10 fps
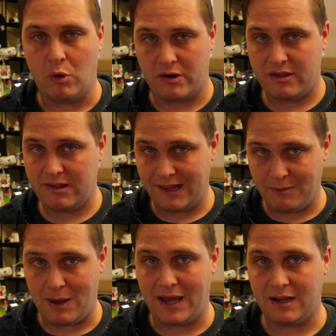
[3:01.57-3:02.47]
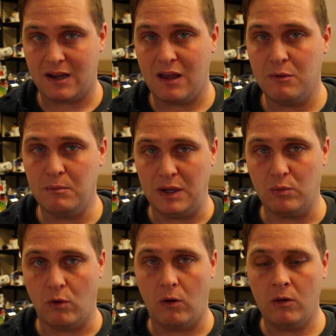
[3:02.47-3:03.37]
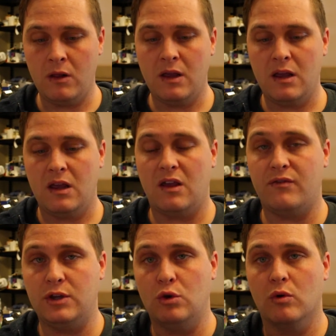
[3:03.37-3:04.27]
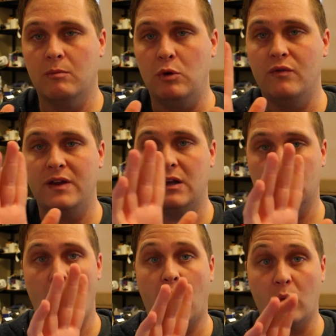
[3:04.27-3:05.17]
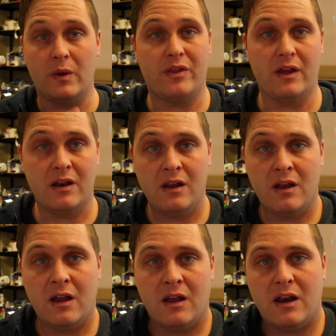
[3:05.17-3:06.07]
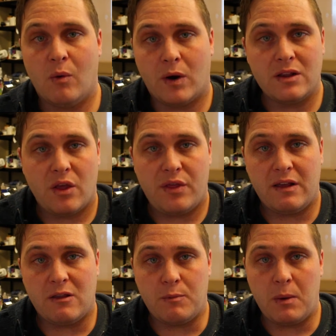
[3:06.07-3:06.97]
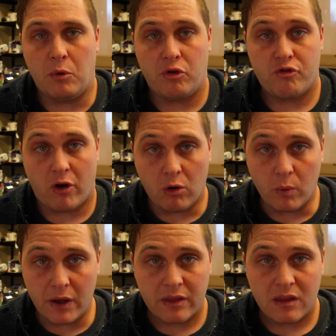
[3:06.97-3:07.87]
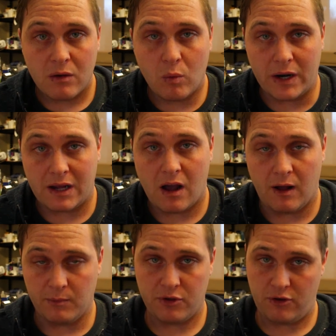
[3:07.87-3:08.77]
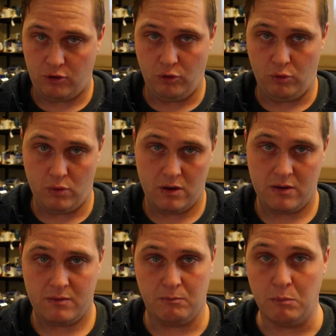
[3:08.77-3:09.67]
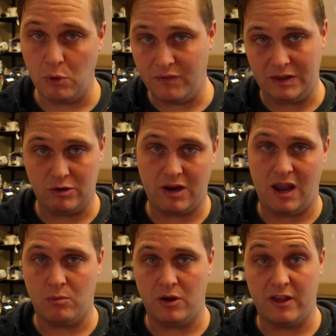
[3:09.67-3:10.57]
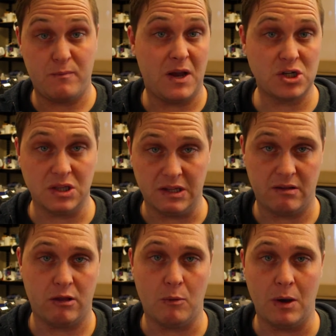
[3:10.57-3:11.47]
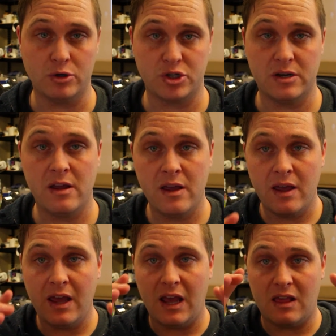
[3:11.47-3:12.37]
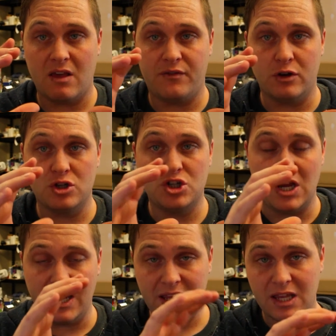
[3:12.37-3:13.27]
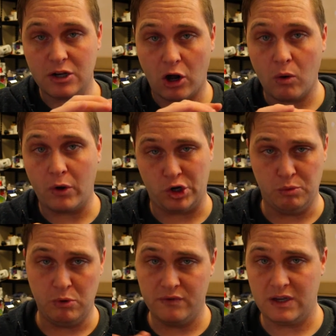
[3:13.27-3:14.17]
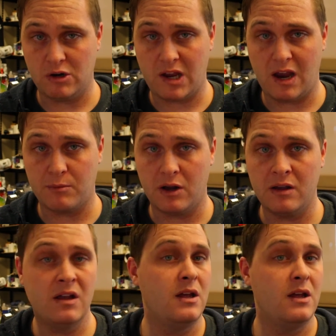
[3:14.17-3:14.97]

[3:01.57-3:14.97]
more cinematic B-roll if you are moving along with it. Now, one of the things that people struggle with when it comes to moving their camera, especially in slow motion, is if you're shaky at all while you're moving your camera,